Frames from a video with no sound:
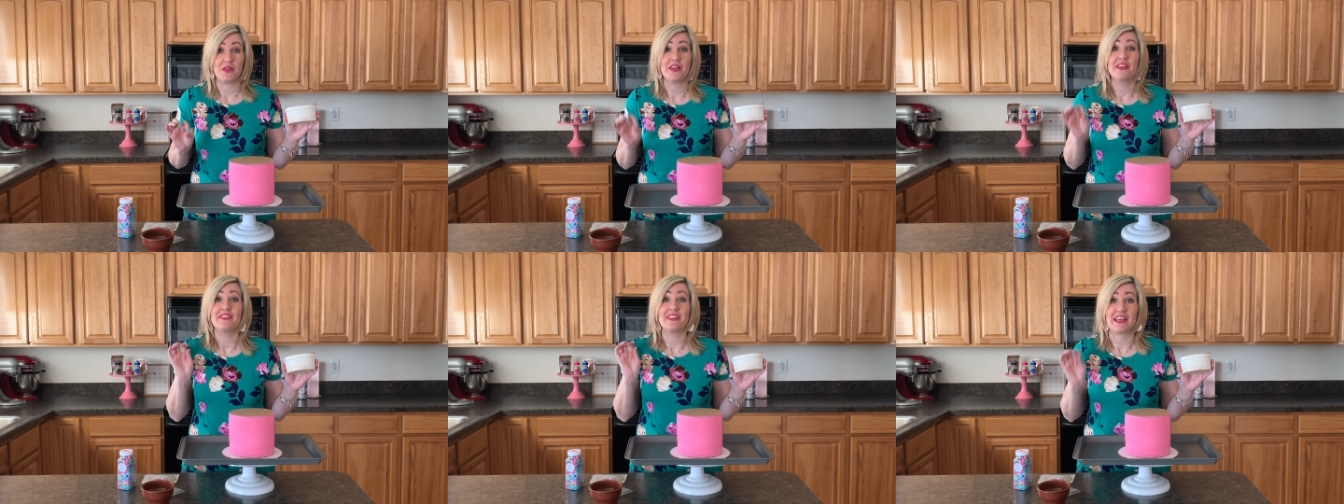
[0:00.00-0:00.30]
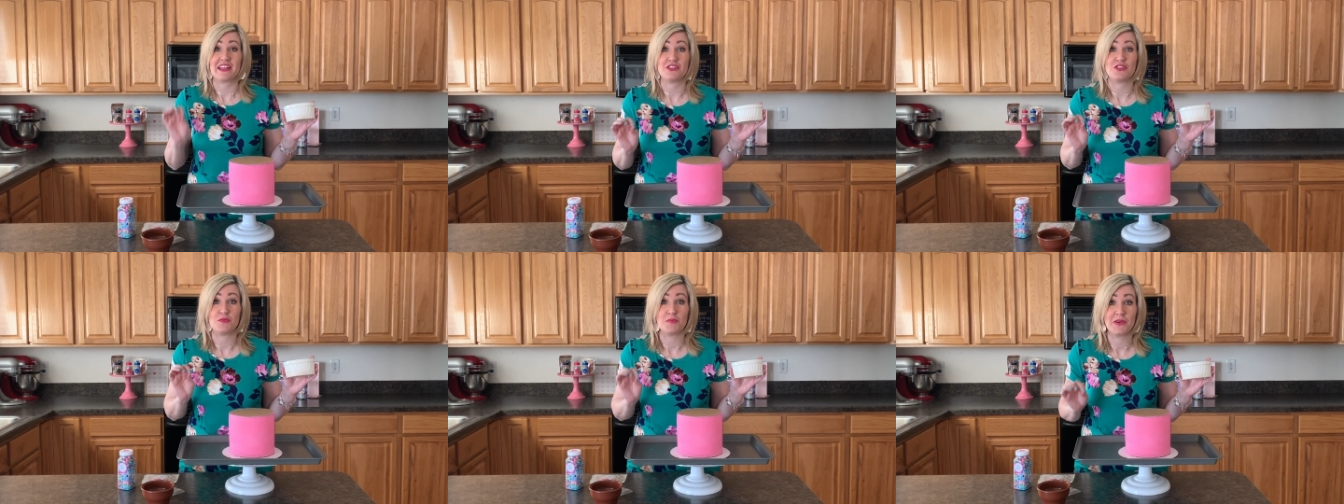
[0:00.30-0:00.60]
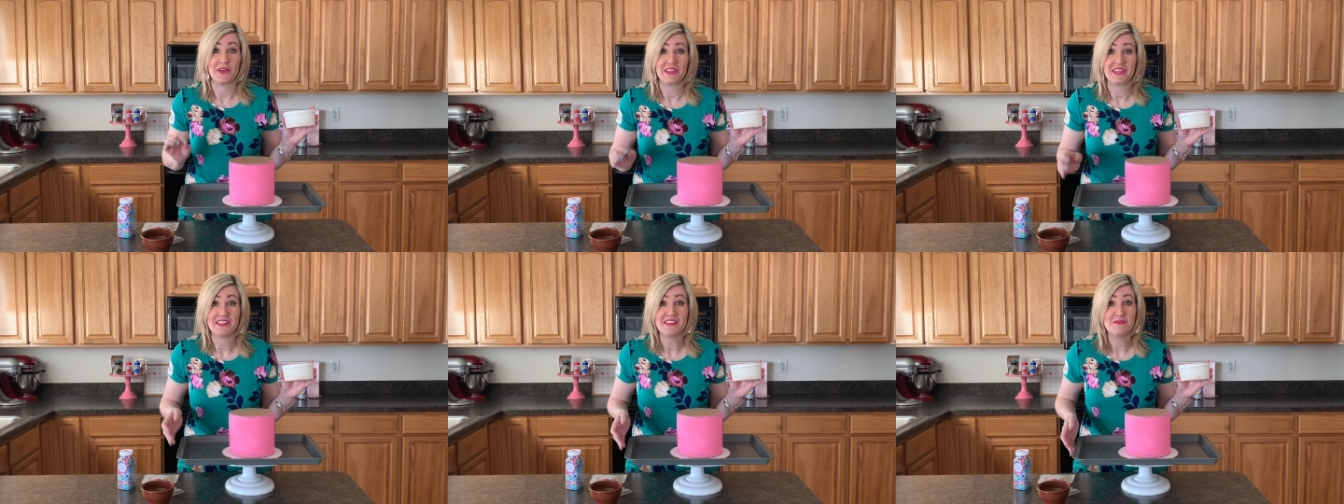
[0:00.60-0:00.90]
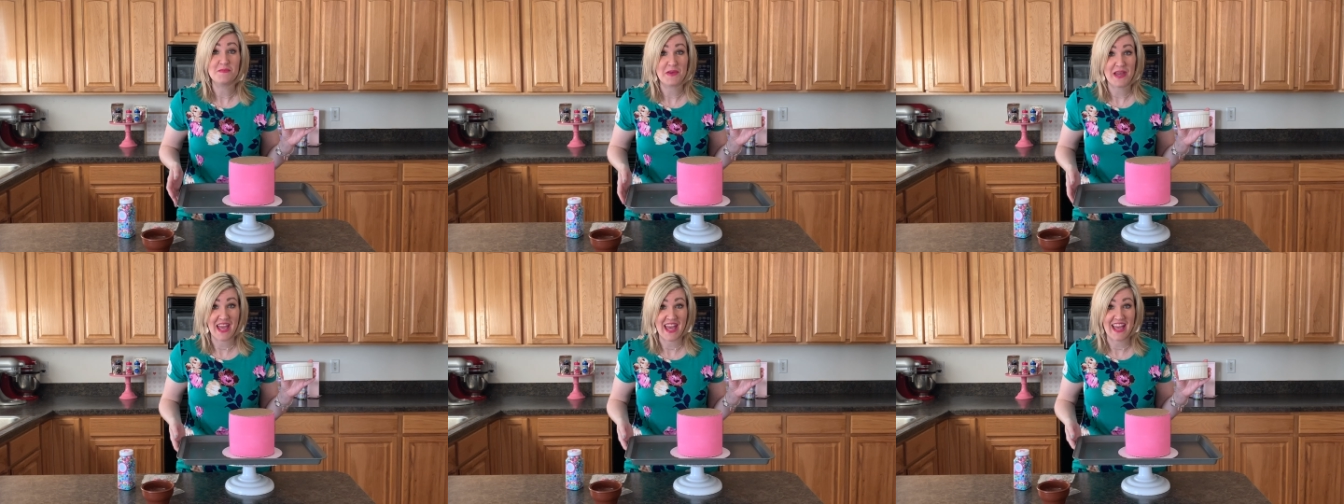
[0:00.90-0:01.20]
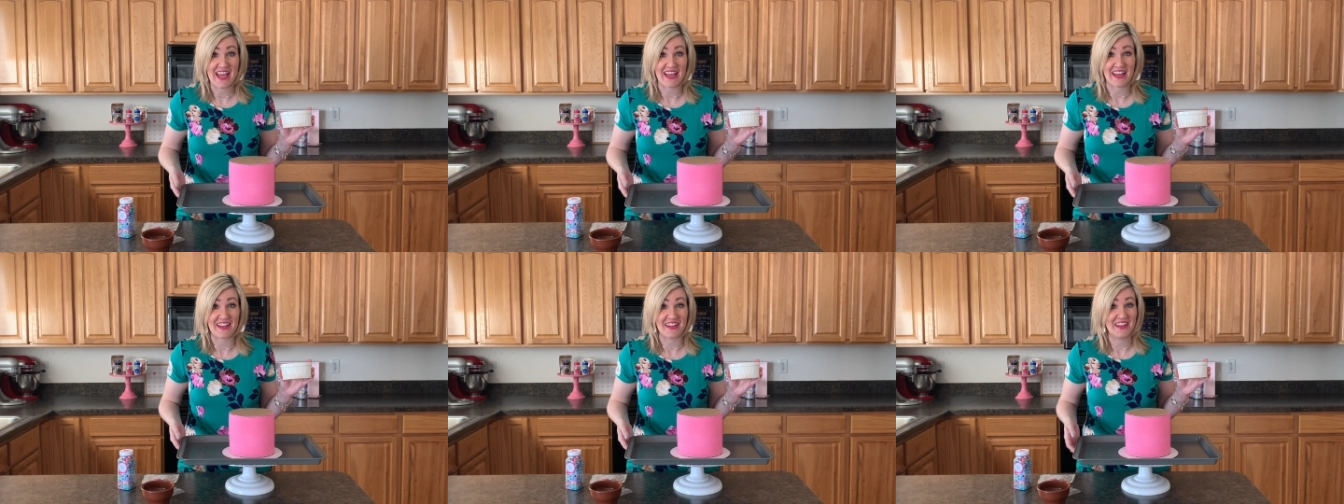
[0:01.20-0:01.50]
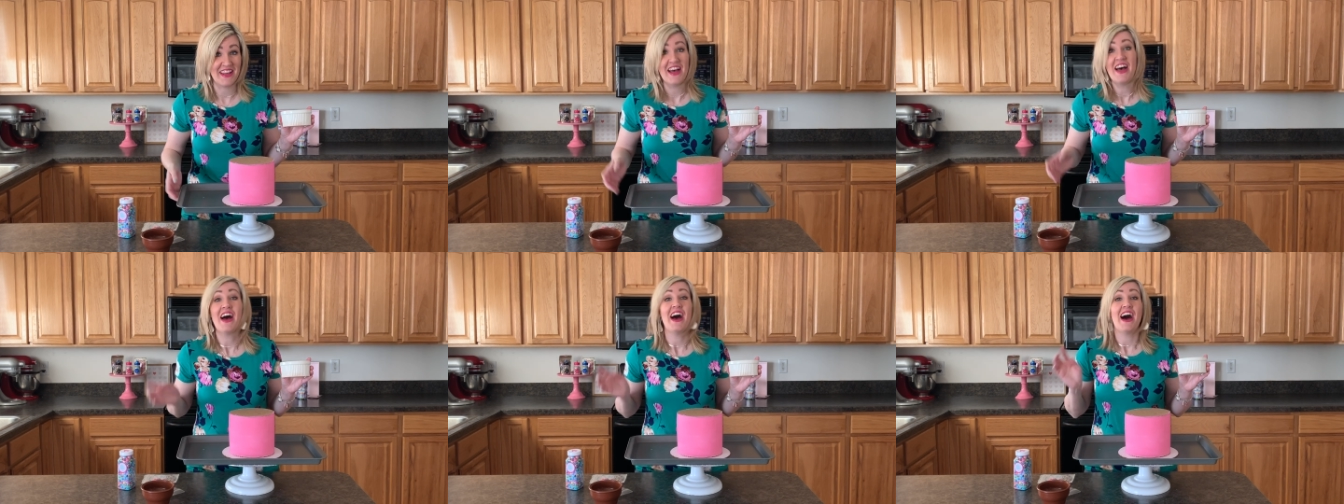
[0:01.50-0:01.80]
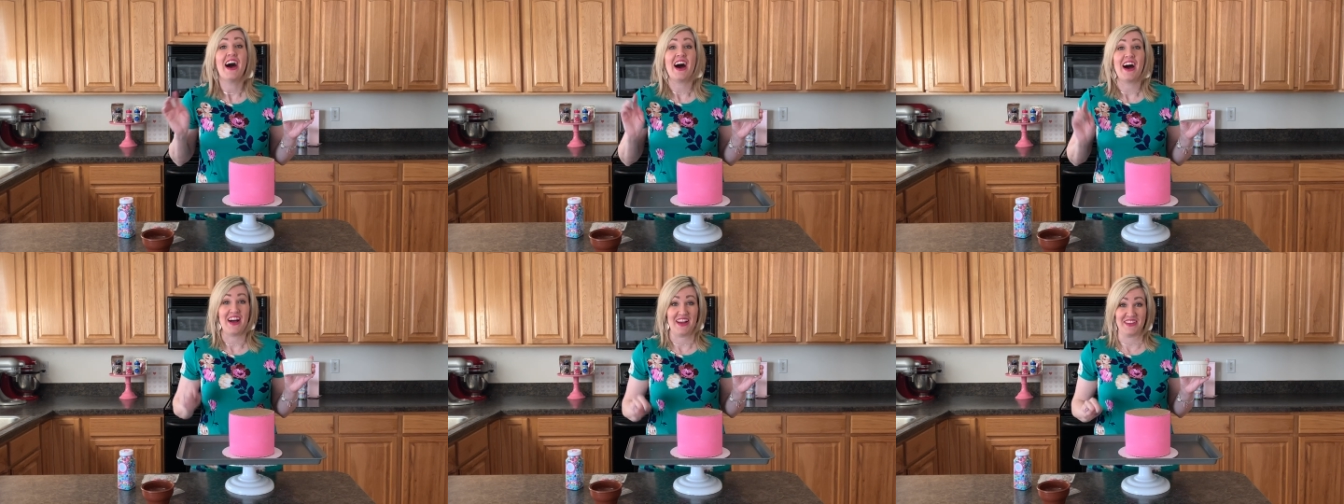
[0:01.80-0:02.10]
that you put this pan
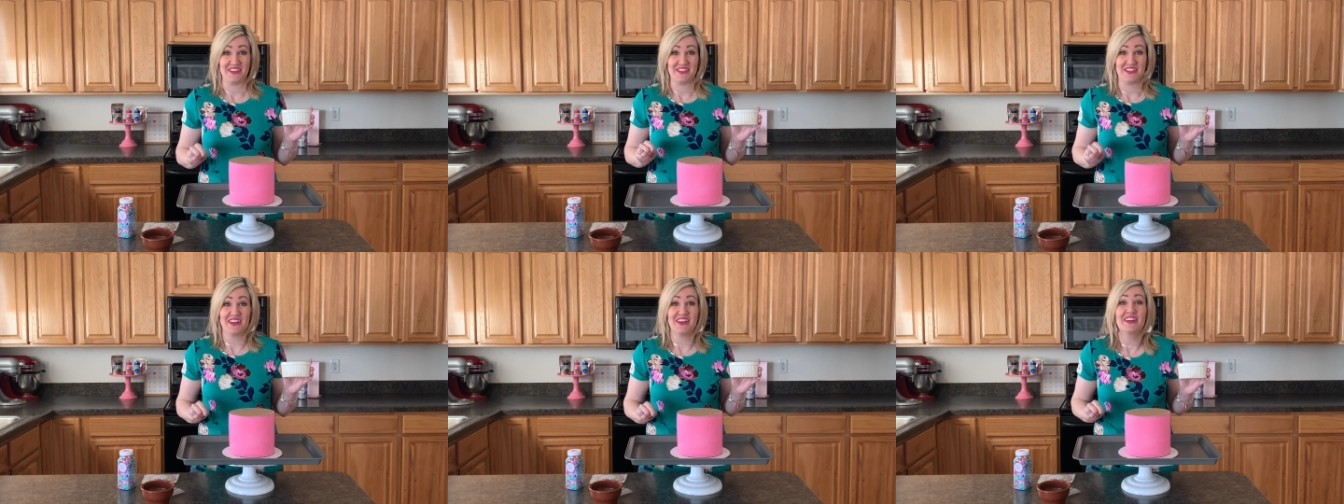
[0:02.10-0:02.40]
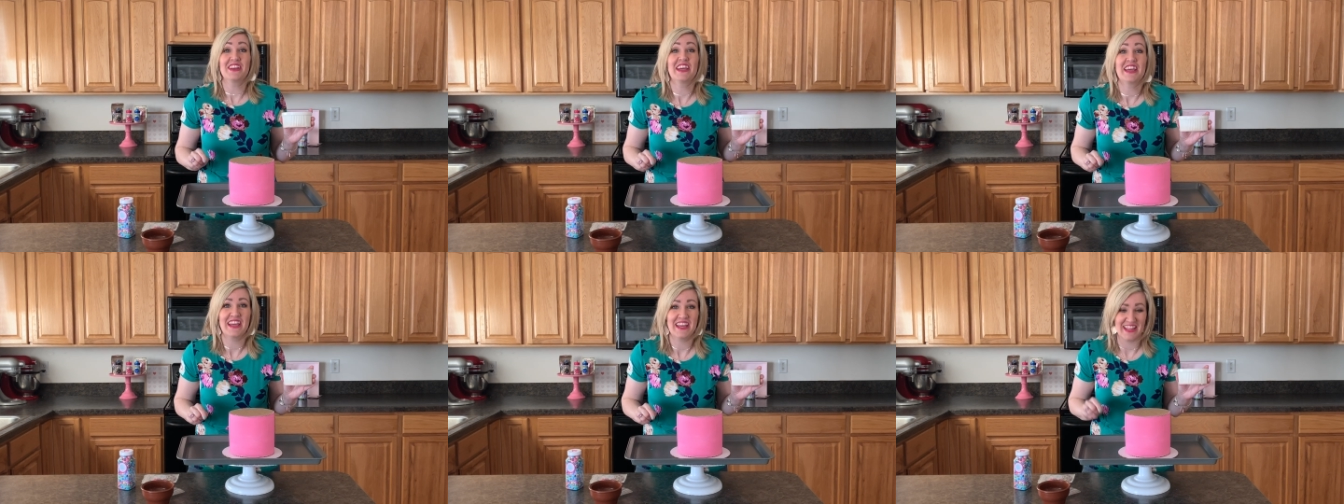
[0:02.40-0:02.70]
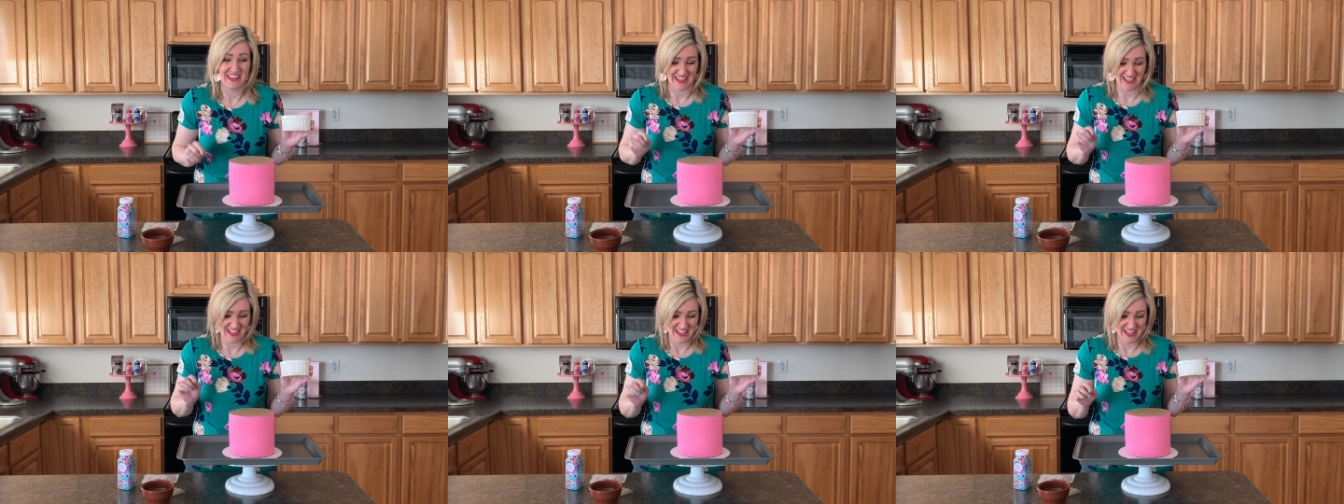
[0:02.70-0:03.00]
underneath